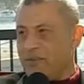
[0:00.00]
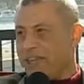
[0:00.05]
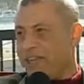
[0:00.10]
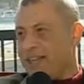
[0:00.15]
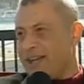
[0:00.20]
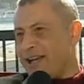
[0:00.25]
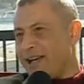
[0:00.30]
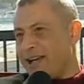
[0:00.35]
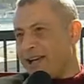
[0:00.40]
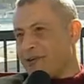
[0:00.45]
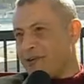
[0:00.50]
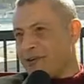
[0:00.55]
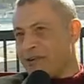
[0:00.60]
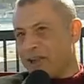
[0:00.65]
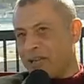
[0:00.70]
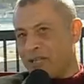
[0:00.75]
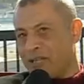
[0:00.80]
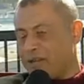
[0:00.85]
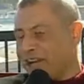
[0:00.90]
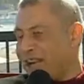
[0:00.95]
me
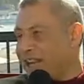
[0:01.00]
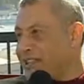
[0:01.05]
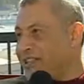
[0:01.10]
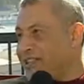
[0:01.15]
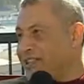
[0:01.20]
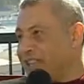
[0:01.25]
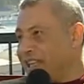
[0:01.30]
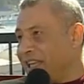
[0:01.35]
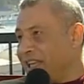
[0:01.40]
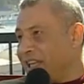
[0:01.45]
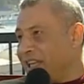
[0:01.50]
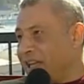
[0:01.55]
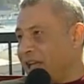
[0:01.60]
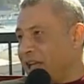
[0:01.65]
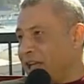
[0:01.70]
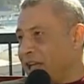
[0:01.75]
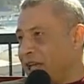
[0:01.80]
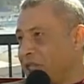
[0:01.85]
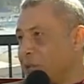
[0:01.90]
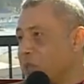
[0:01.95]
congratulate the
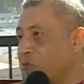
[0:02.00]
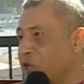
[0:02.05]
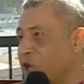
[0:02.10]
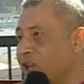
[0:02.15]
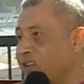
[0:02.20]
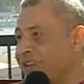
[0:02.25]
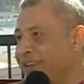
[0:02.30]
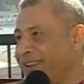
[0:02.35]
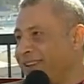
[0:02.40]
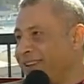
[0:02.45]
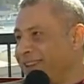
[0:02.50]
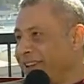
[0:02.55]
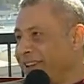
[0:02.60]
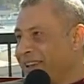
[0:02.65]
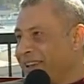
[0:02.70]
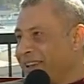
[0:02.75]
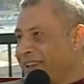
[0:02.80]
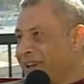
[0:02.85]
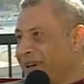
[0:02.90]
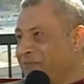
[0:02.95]
Egyptian
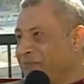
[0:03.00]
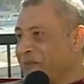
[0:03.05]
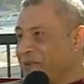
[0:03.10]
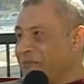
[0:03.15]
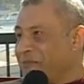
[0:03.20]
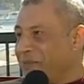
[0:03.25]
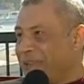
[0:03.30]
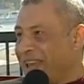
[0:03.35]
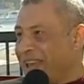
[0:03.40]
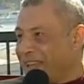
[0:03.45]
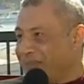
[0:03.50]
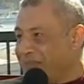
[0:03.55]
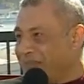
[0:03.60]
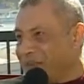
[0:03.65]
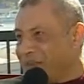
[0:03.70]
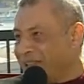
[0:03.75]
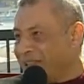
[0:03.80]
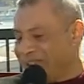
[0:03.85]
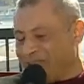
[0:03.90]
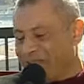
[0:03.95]

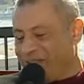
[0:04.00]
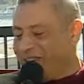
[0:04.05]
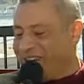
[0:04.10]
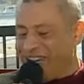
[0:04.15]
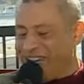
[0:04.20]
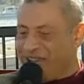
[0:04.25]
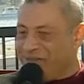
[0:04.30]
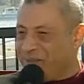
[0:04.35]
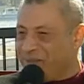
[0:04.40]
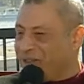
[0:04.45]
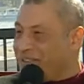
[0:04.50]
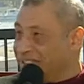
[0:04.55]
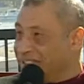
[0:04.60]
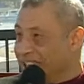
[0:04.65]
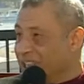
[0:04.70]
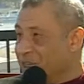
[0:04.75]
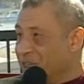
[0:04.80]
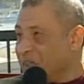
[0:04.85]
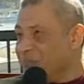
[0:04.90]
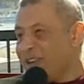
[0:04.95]
handball
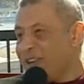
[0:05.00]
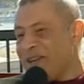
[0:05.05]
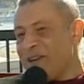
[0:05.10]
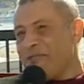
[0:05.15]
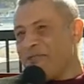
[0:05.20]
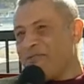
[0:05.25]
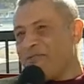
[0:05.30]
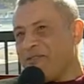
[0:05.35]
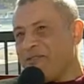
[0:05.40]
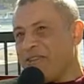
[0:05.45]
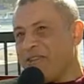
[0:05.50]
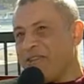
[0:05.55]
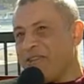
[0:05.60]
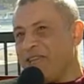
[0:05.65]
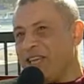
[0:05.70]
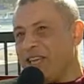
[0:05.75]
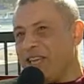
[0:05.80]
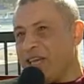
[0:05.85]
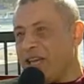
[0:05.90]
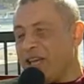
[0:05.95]
team for
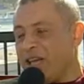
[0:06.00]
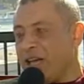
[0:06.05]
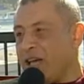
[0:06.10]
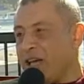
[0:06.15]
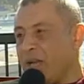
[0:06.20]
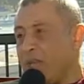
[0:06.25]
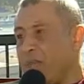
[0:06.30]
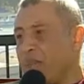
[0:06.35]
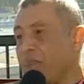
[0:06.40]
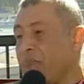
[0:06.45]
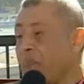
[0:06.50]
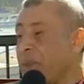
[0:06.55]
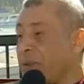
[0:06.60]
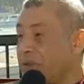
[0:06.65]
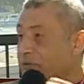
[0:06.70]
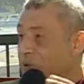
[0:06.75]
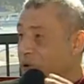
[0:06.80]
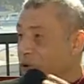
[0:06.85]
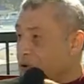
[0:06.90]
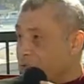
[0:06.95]
the
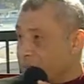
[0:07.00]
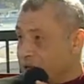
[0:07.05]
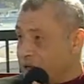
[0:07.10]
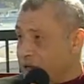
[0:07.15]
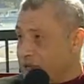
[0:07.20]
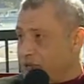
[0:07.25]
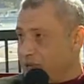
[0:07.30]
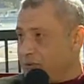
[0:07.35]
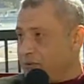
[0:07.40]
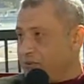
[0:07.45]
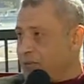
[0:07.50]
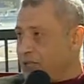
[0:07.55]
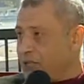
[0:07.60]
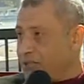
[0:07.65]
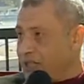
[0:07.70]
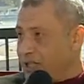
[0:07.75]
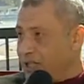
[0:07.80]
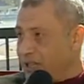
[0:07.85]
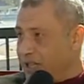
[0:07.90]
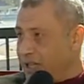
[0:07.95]
performance
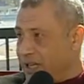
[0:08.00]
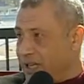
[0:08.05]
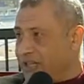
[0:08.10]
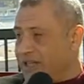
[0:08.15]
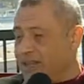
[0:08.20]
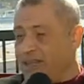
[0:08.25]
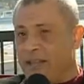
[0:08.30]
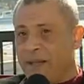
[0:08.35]
which they did.